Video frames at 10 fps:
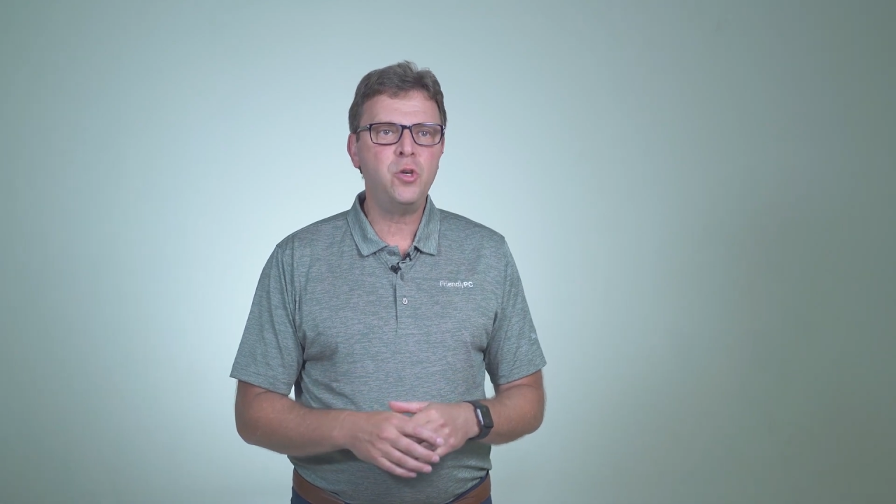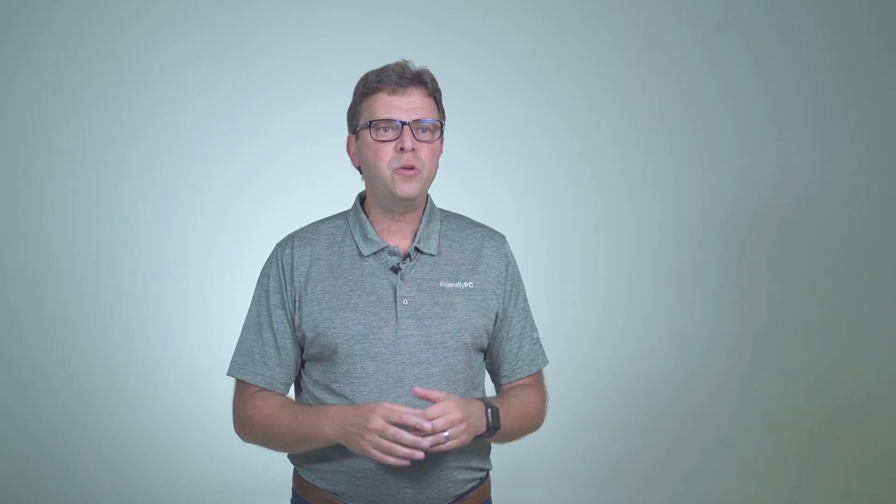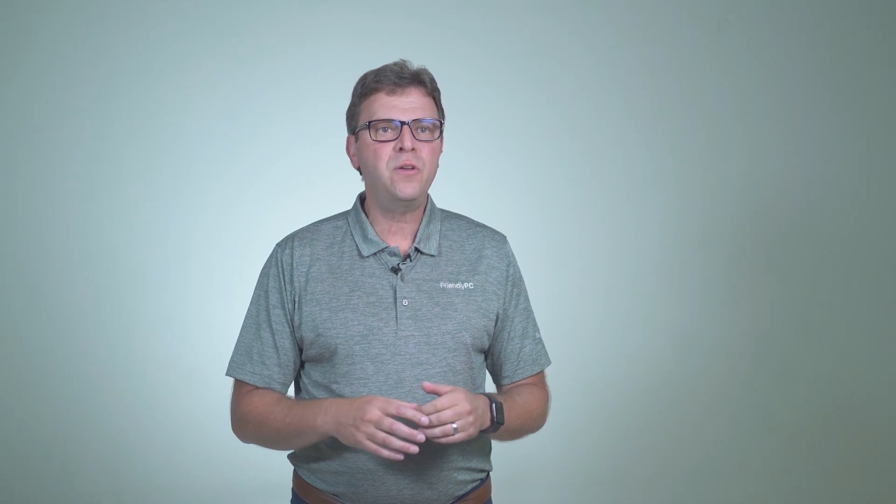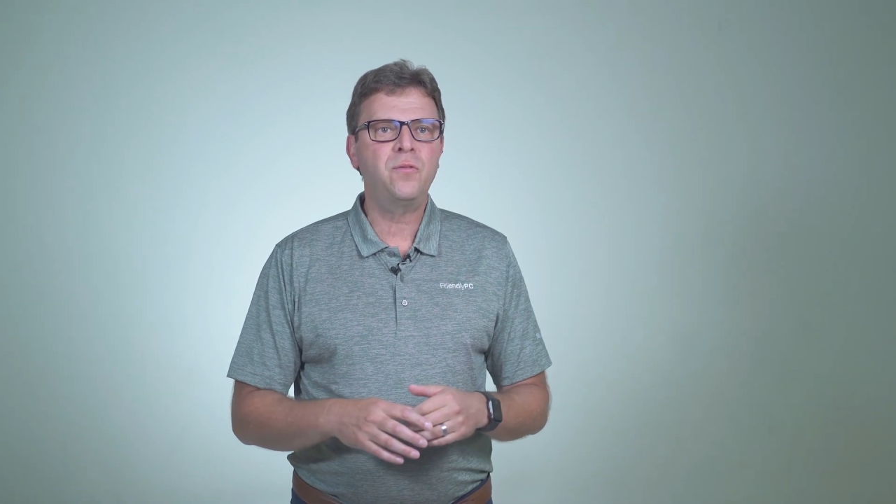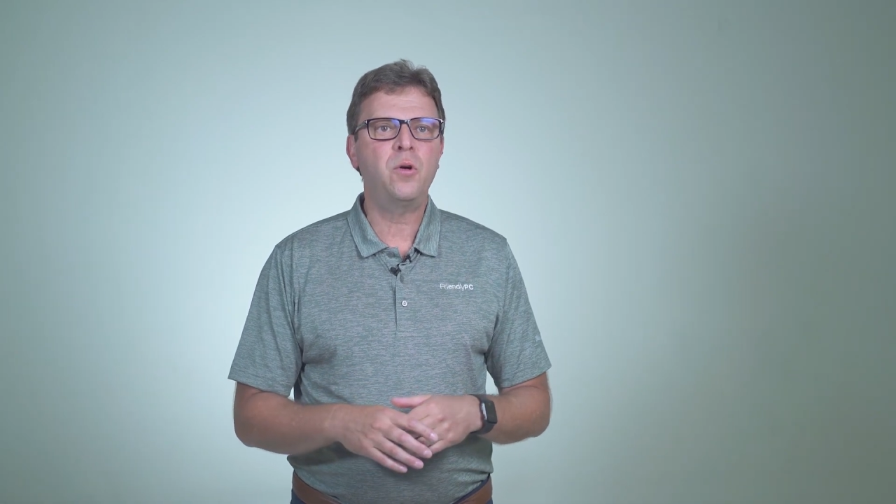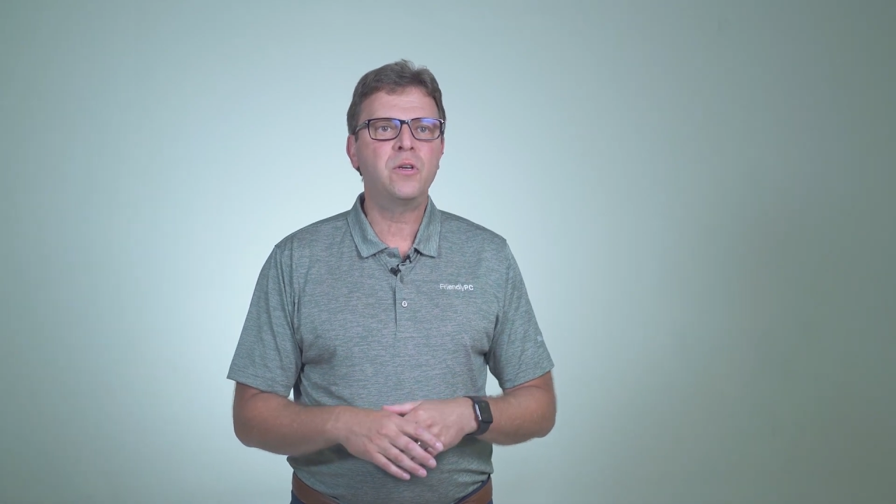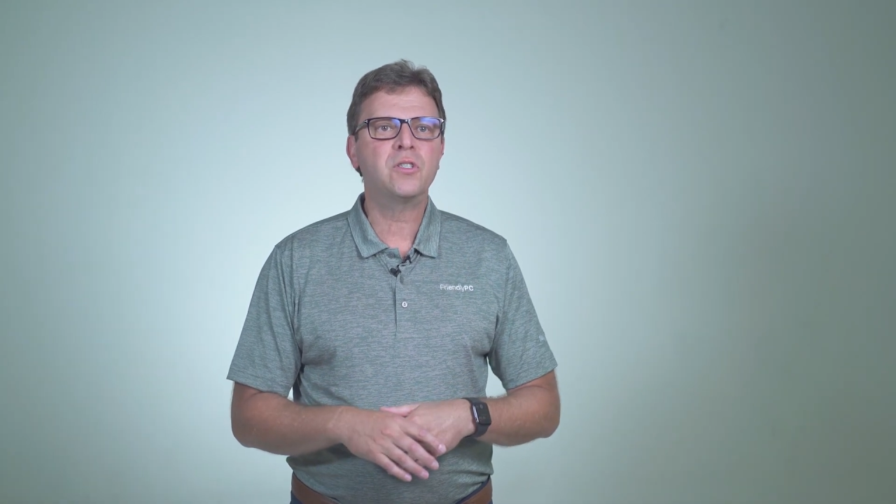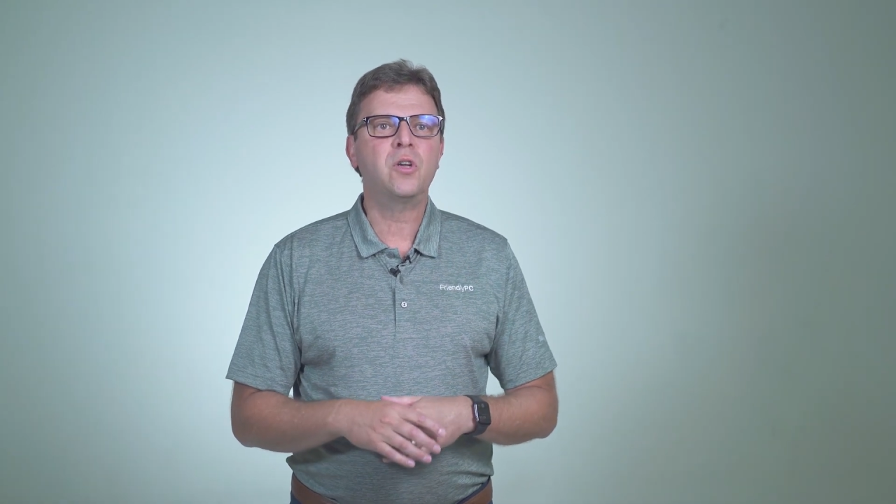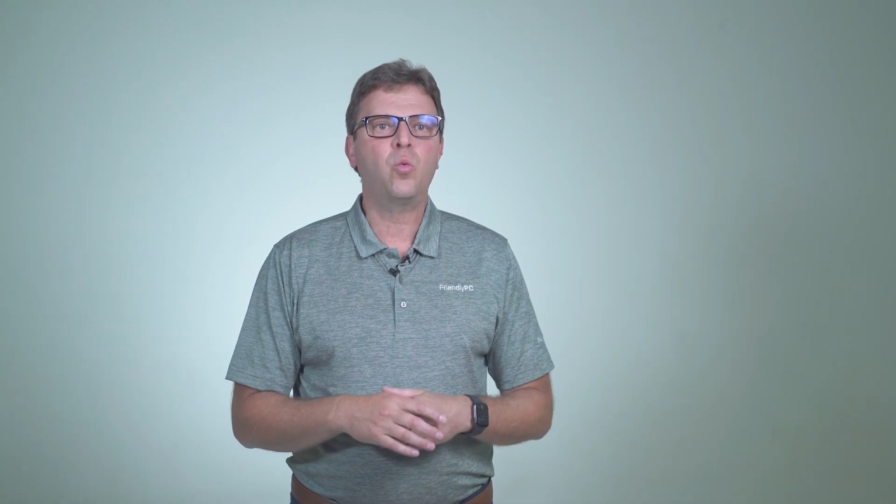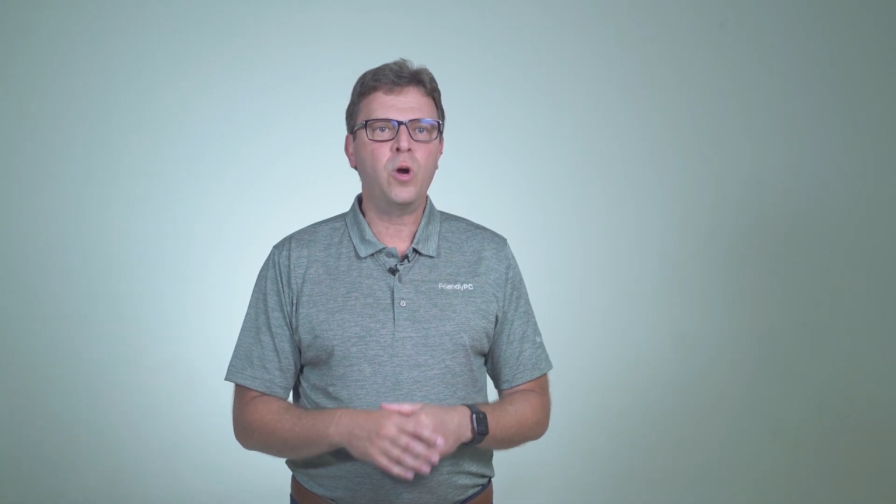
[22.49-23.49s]
you can focus
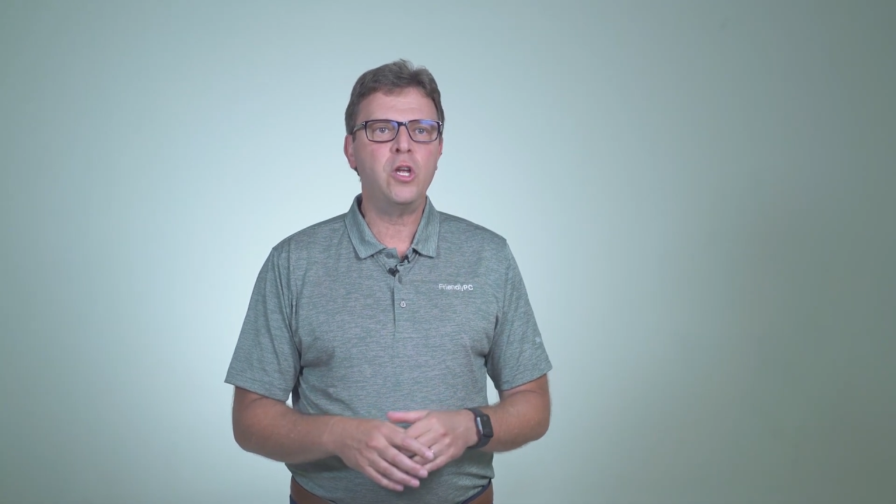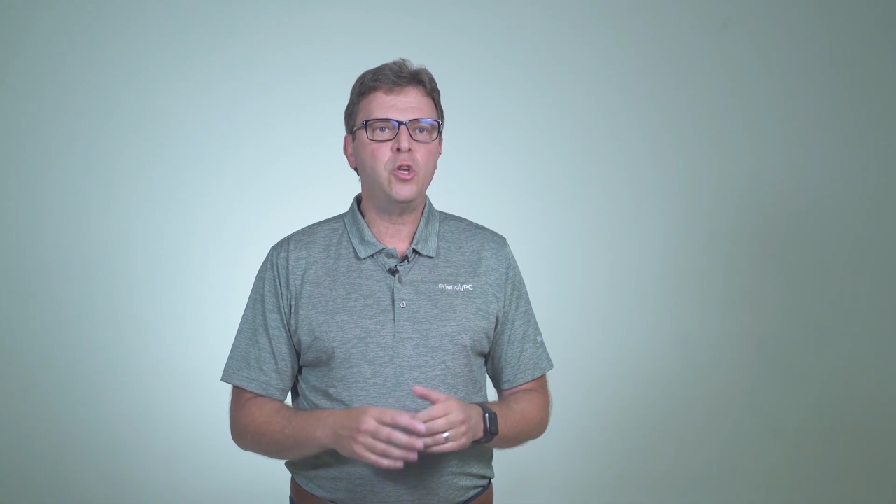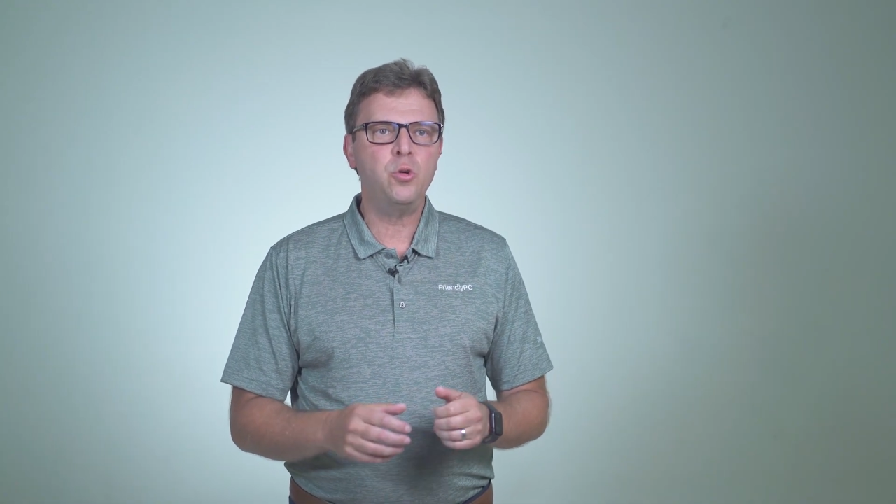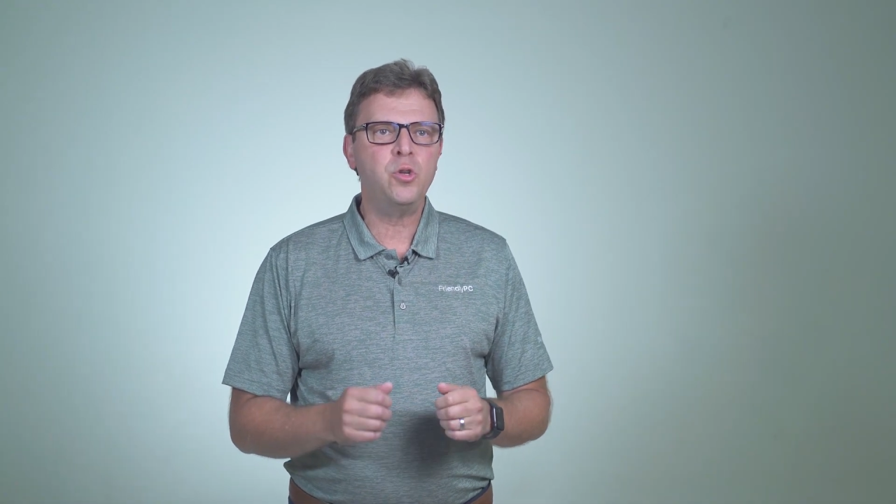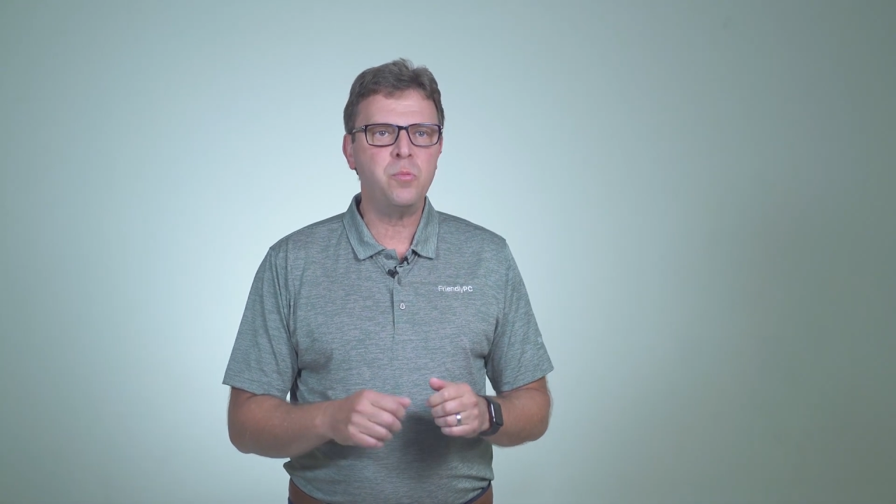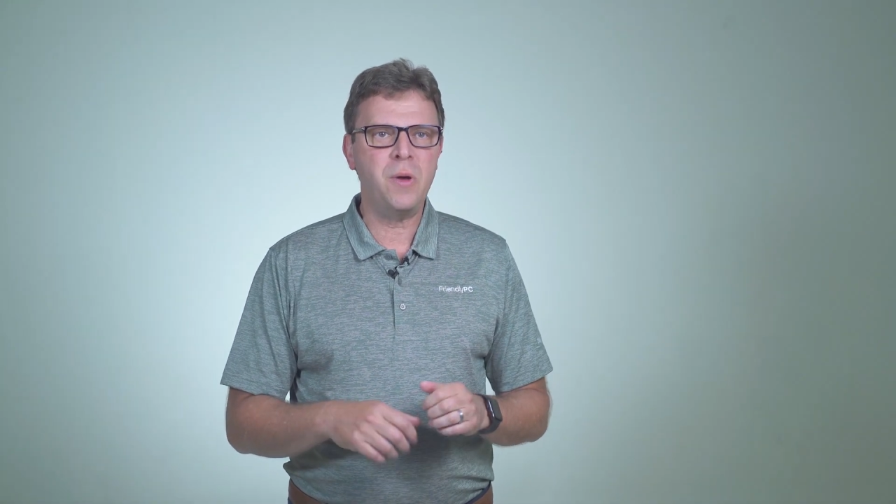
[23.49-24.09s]
on what you do